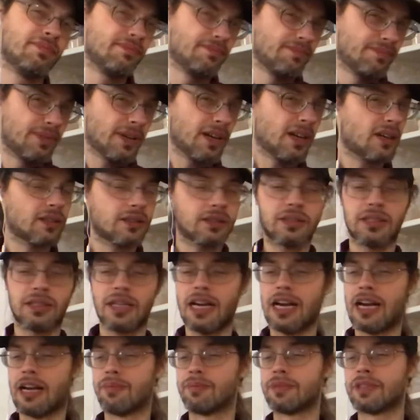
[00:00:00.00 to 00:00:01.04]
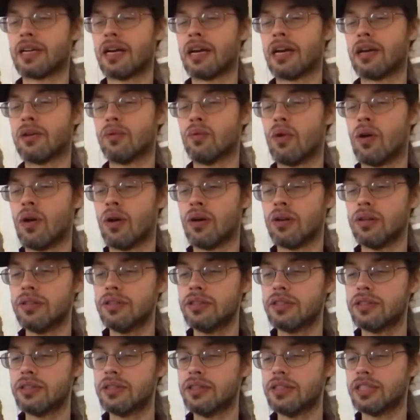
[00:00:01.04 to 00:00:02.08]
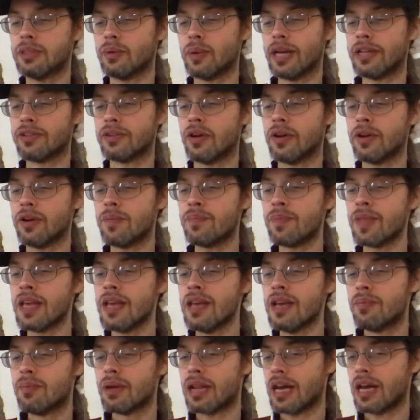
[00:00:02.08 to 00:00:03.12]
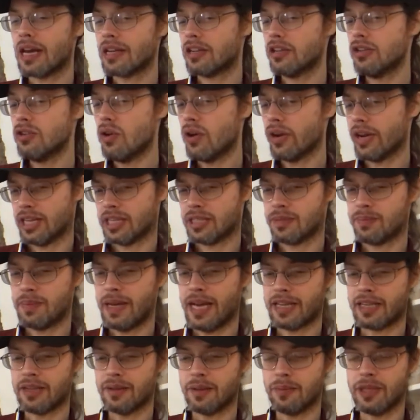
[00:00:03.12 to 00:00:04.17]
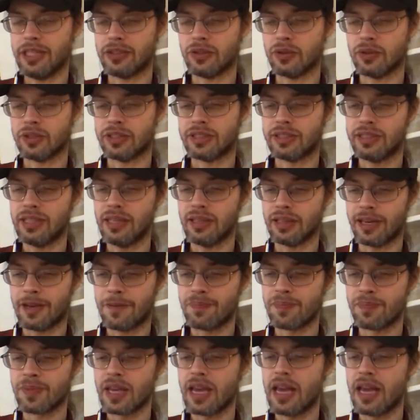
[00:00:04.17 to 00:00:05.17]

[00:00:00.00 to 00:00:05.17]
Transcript: "Perhaps I was," she went on, "but I did not expect him to be so silly.